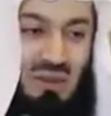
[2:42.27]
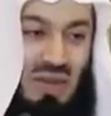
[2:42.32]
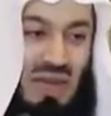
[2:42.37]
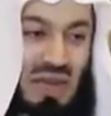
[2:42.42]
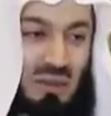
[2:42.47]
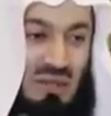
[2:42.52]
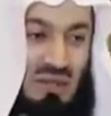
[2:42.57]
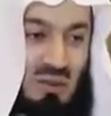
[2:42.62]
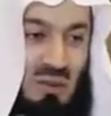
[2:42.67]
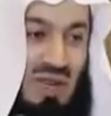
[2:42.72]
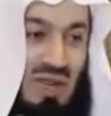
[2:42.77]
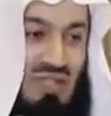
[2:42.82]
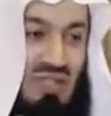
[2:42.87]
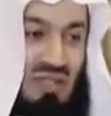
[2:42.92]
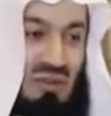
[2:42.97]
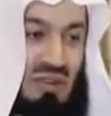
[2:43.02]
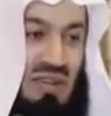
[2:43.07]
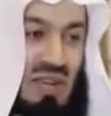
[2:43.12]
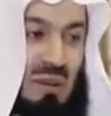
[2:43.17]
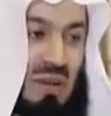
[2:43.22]
I was
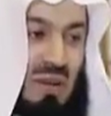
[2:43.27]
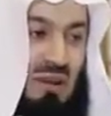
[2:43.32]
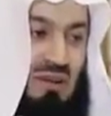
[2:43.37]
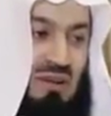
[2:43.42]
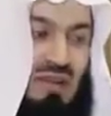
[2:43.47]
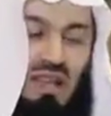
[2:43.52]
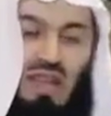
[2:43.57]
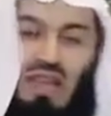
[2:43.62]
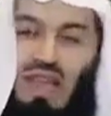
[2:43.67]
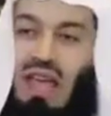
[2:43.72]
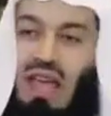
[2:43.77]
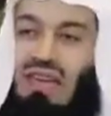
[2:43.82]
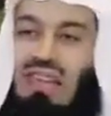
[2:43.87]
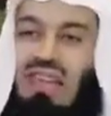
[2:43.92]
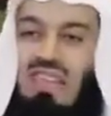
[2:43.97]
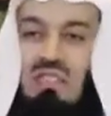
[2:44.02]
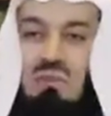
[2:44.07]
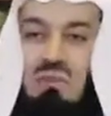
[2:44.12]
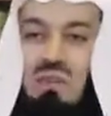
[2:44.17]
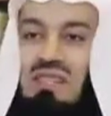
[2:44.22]
waiting to come out, and
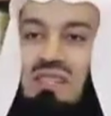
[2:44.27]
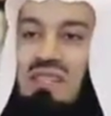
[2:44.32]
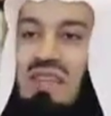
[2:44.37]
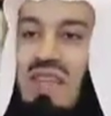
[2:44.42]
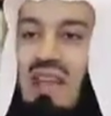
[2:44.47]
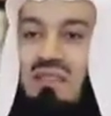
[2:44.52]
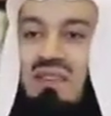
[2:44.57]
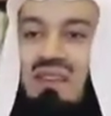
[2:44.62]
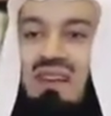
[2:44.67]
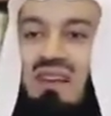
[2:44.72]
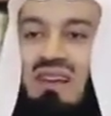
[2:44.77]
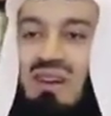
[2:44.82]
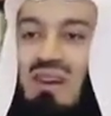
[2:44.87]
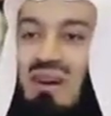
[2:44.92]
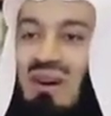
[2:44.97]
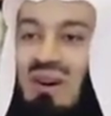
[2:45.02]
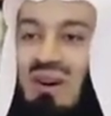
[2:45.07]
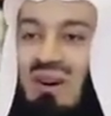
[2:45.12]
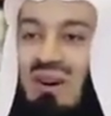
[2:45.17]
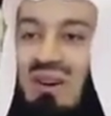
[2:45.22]
he's busy having a
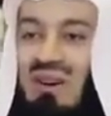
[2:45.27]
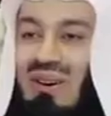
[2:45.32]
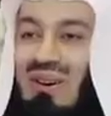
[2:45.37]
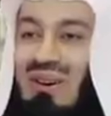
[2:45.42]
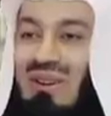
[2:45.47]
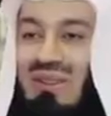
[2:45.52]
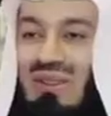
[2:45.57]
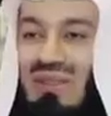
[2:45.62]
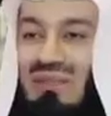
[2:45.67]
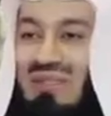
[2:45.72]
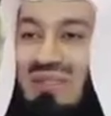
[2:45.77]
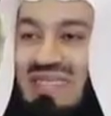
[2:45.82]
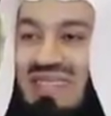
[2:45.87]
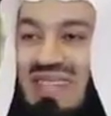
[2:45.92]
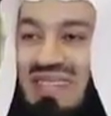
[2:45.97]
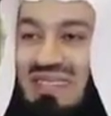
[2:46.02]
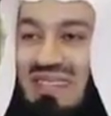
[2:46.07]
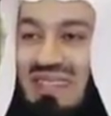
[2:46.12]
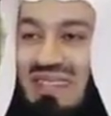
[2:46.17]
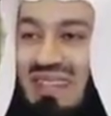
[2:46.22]
long
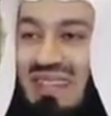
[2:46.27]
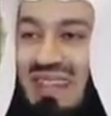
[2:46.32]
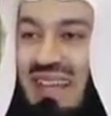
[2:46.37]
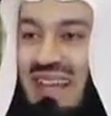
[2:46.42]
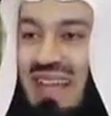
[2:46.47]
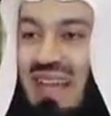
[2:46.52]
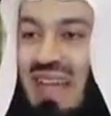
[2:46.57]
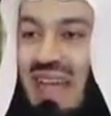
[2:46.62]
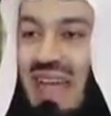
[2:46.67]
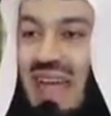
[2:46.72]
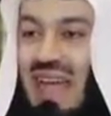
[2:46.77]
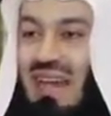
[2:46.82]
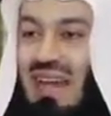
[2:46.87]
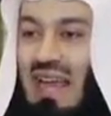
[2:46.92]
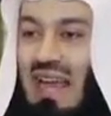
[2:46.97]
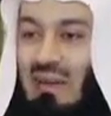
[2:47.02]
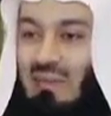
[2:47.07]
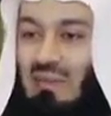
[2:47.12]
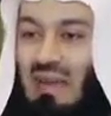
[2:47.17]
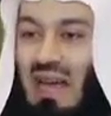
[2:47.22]
conversation. And
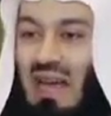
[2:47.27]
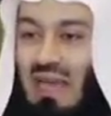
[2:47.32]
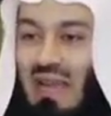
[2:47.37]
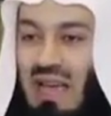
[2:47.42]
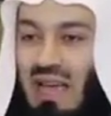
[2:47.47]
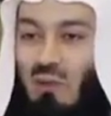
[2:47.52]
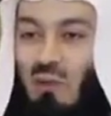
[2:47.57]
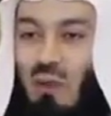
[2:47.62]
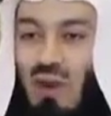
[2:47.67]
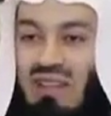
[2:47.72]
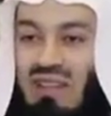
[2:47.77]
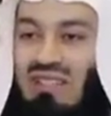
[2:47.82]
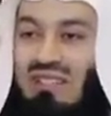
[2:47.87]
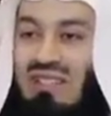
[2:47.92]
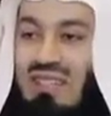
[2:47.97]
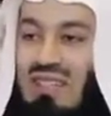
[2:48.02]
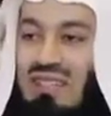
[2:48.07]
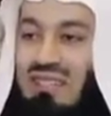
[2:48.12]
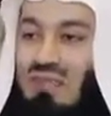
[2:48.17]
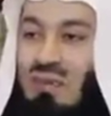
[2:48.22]
I
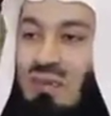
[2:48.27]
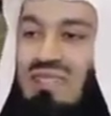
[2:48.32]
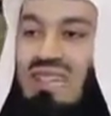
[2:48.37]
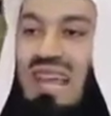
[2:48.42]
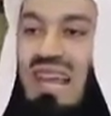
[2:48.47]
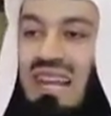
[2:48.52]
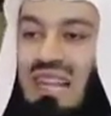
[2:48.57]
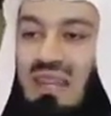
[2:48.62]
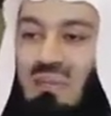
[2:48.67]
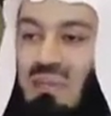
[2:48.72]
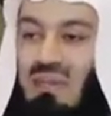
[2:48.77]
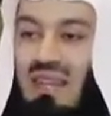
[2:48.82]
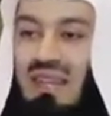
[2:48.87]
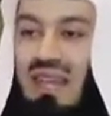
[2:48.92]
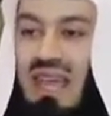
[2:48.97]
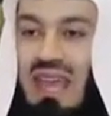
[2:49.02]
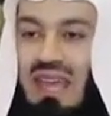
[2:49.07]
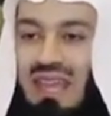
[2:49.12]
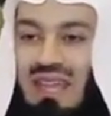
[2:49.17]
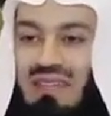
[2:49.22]
wanted to tell him that,
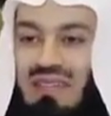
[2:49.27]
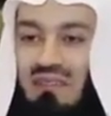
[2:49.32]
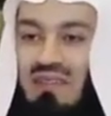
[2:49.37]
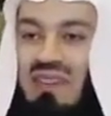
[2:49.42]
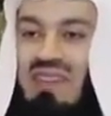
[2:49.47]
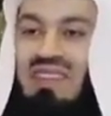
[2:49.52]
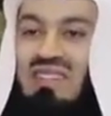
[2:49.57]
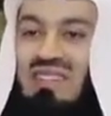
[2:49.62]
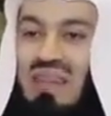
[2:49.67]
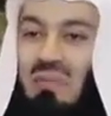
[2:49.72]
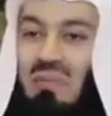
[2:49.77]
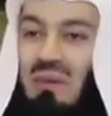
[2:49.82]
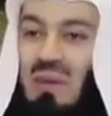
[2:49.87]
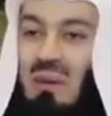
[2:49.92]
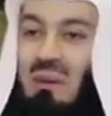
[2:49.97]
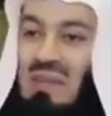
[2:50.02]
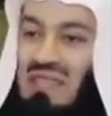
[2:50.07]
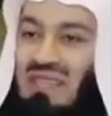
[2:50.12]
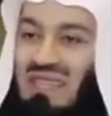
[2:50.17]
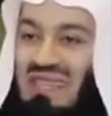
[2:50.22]
hey, finish up your
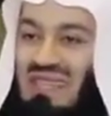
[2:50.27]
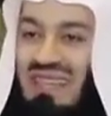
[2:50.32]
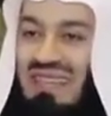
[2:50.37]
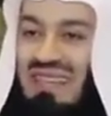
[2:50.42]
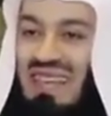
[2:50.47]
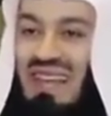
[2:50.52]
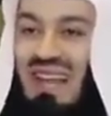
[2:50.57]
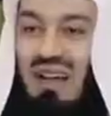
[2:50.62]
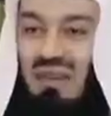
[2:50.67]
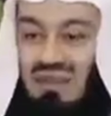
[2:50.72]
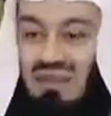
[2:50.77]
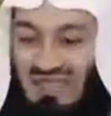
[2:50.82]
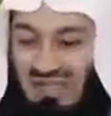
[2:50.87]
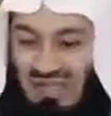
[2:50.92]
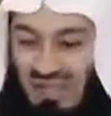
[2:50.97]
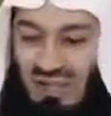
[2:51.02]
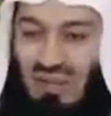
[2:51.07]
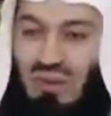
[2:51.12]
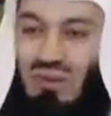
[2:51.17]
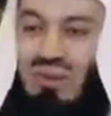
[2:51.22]
business and get out. There's
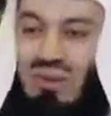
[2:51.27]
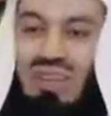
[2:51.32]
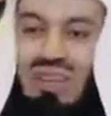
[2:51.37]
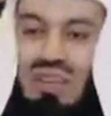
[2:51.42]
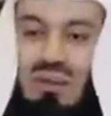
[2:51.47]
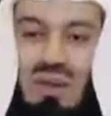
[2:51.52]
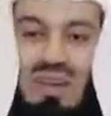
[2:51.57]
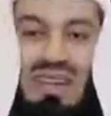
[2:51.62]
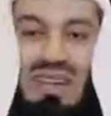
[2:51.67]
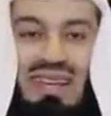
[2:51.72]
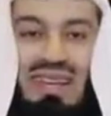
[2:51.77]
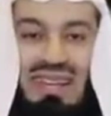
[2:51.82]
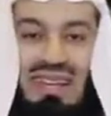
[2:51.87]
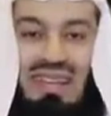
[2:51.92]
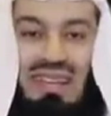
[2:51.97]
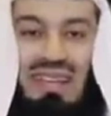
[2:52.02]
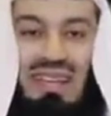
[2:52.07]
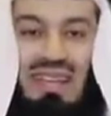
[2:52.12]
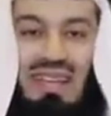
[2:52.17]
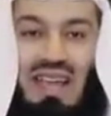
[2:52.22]
a queue here,
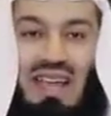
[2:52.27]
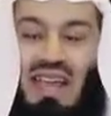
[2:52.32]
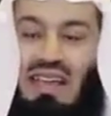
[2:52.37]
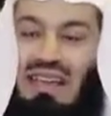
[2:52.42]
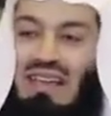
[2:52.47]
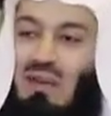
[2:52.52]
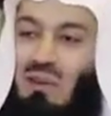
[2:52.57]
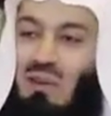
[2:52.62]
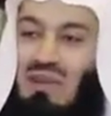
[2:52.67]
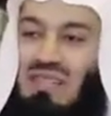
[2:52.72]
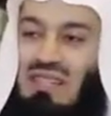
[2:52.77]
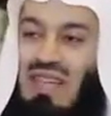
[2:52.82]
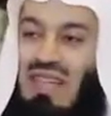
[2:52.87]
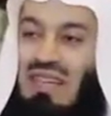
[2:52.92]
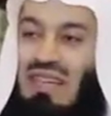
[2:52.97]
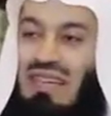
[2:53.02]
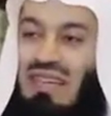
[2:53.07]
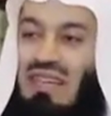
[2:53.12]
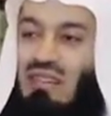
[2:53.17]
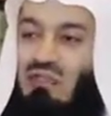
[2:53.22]
man. And he was
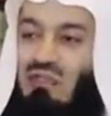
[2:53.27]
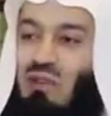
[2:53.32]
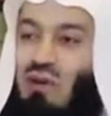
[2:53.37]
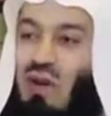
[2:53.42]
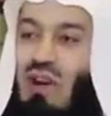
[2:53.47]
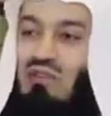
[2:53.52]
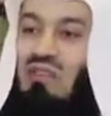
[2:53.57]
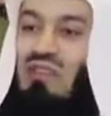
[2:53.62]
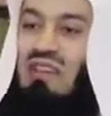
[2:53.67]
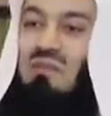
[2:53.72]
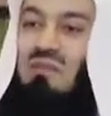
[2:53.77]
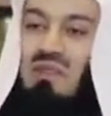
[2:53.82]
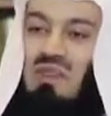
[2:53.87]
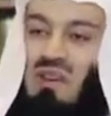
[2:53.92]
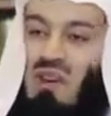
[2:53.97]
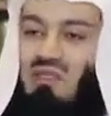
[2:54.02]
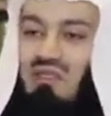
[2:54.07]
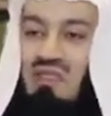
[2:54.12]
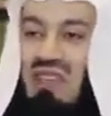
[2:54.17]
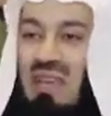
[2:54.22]
like, if you offered him
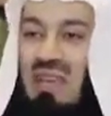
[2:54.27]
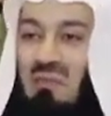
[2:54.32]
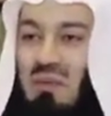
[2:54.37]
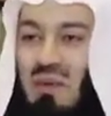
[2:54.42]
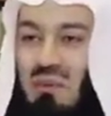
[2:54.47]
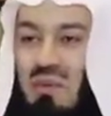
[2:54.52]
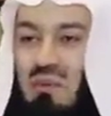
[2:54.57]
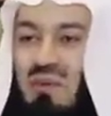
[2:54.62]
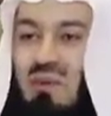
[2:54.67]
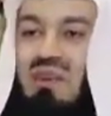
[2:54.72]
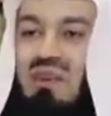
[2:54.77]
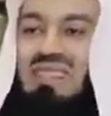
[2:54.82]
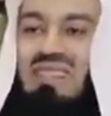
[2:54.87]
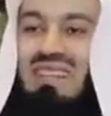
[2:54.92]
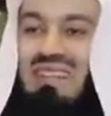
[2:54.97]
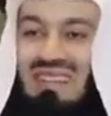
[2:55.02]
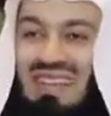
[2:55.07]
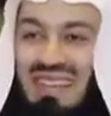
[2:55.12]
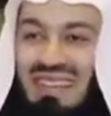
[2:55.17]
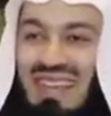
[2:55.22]
coffee, he probably would have
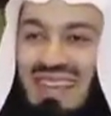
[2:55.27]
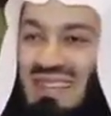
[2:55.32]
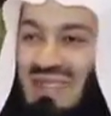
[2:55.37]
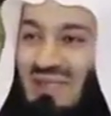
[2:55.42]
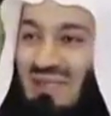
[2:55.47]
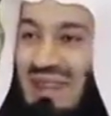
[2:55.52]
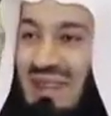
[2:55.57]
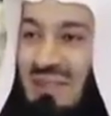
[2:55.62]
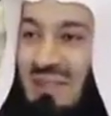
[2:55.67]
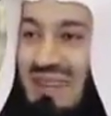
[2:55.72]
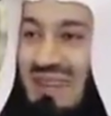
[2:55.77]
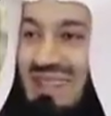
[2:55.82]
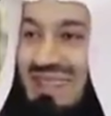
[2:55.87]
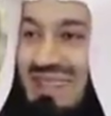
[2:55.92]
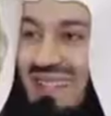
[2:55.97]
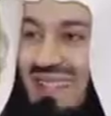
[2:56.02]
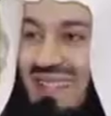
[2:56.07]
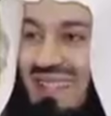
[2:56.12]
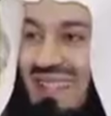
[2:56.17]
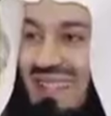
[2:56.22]
said, okay, thank you very much.
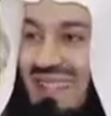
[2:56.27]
